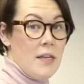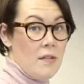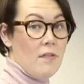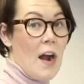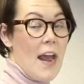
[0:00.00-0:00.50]
as a
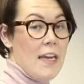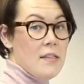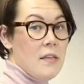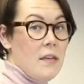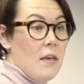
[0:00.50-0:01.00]

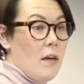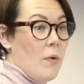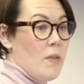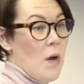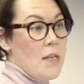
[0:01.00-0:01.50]
phrase
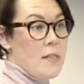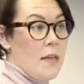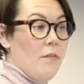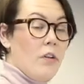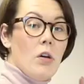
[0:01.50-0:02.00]
with words
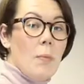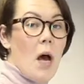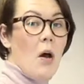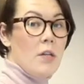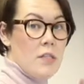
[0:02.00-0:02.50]
in front or
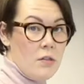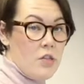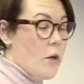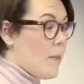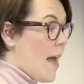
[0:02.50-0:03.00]
behind,
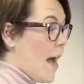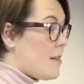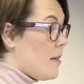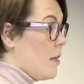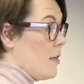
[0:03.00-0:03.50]
show my ad.